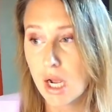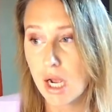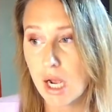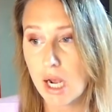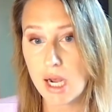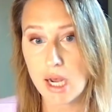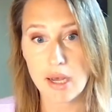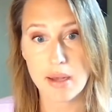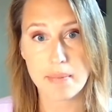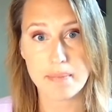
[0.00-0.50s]

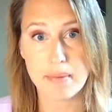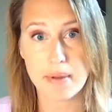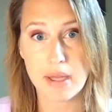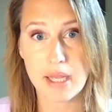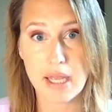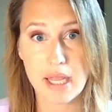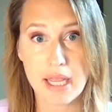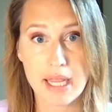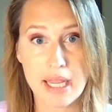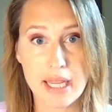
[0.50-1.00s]
and
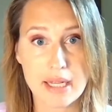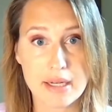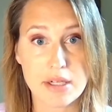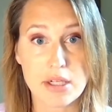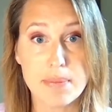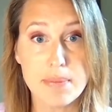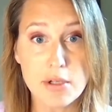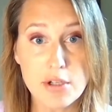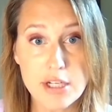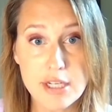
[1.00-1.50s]

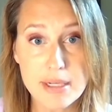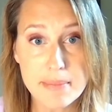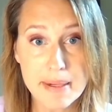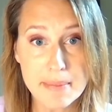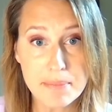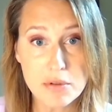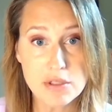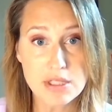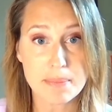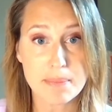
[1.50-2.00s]
community
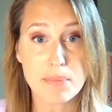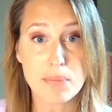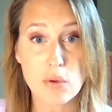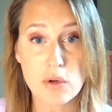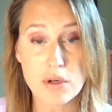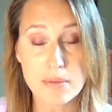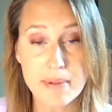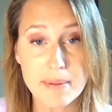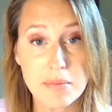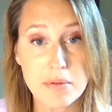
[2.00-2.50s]
members and
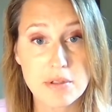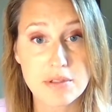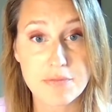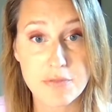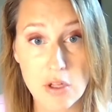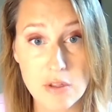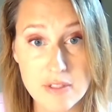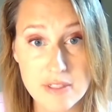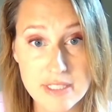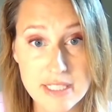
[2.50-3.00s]
board members,
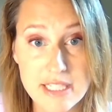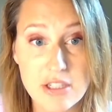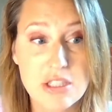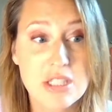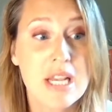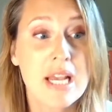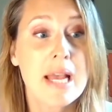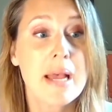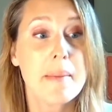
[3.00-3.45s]
volunteers,